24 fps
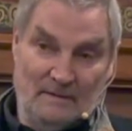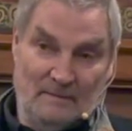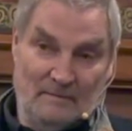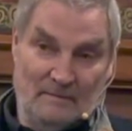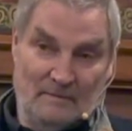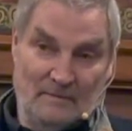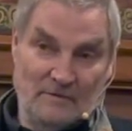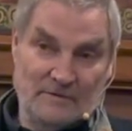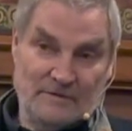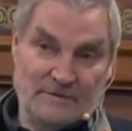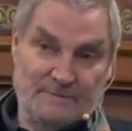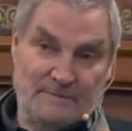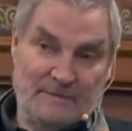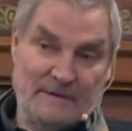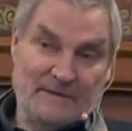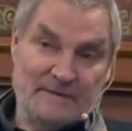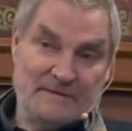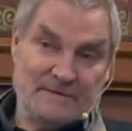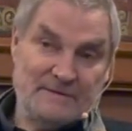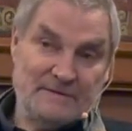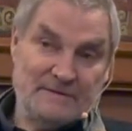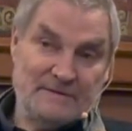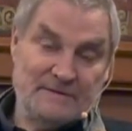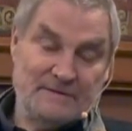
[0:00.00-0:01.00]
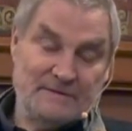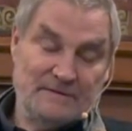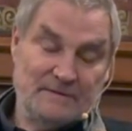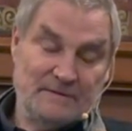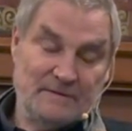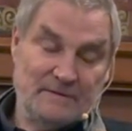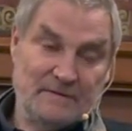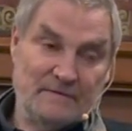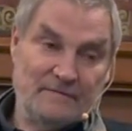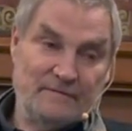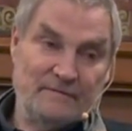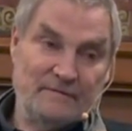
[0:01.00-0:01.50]
most best,
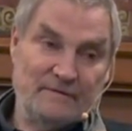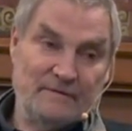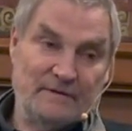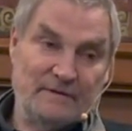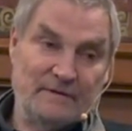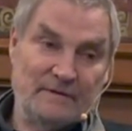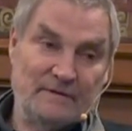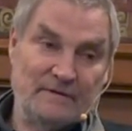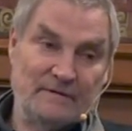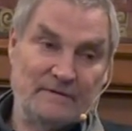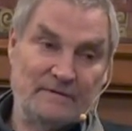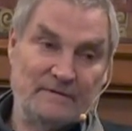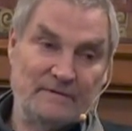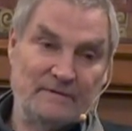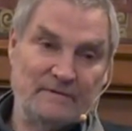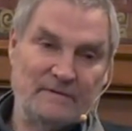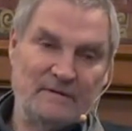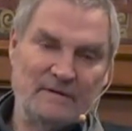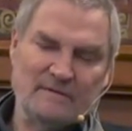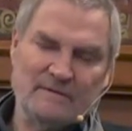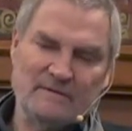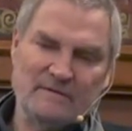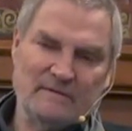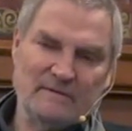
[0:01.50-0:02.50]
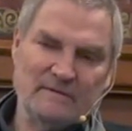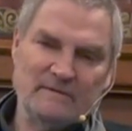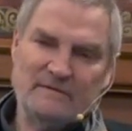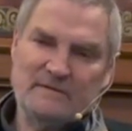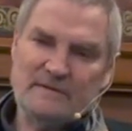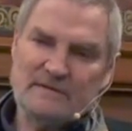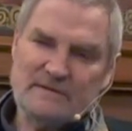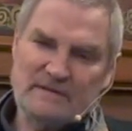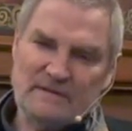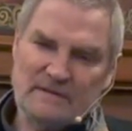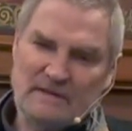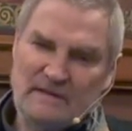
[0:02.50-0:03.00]
if we
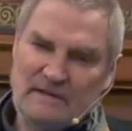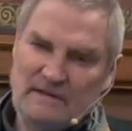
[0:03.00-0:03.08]
just